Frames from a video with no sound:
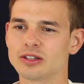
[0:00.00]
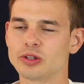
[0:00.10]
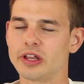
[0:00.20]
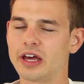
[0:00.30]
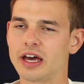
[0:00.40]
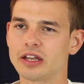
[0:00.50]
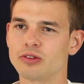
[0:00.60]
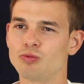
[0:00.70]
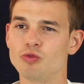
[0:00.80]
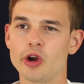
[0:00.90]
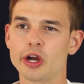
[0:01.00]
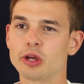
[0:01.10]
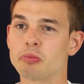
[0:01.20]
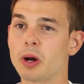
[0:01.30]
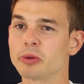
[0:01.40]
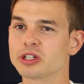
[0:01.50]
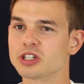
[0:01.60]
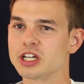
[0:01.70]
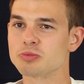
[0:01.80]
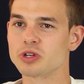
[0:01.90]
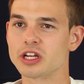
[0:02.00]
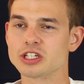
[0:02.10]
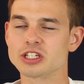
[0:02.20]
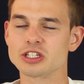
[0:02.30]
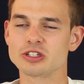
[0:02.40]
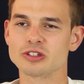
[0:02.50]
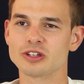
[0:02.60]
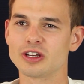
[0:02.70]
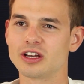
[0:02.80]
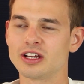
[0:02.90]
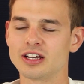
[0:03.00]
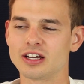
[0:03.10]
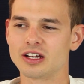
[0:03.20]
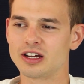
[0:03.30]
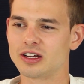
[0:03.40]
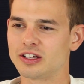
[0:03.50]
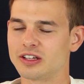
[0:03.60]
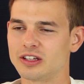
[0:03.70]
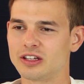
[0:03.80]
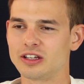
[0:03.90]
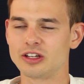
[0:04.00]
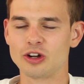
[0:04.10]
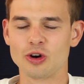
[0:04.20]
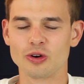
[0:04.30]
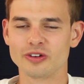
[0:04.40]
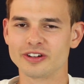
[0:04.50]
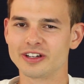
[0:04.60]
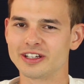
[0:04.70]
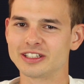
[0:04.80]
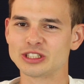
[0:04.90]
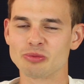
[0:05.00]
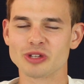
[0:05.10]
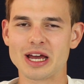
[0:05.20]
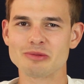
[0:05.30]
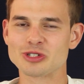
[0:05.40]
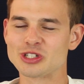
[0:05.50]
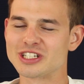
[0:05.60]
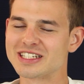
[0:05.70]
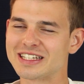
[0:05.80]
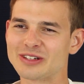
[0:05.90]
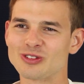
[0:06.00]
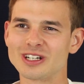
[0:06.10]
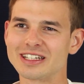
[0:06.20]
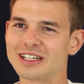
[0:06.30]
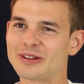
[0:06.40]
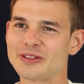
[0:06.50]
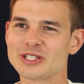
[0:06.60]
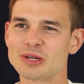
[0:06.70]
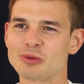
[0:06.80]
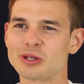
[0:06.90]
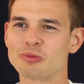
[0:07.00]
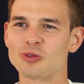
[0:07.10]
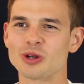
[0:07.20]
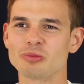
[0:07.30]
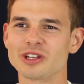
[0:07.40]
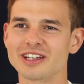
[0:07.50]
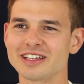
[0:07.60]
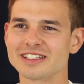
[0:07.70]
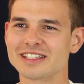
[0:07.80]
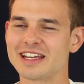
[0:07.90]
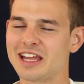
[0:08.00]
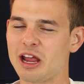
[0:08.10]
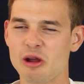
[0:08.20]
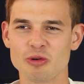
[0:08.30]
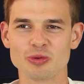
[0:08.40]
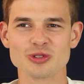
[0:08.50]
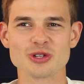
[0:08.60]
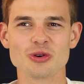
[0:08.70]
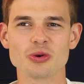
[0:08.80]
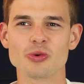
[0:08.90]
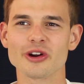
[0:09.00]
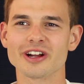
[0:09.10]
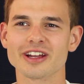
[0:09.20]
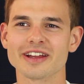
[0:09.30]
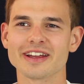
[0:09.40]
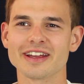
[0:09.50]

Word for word: They had very good public transportation and you know, sometimes you just didn't want to get on the subway in the morning because everyone was going to work.